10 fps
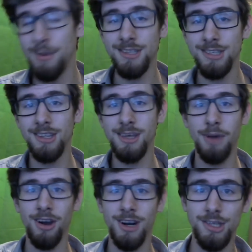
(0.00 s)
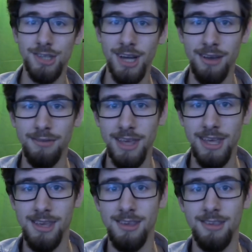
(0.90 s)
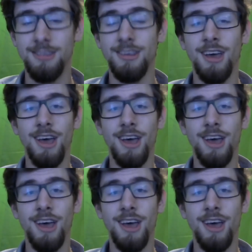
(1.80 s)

basically my hard drive is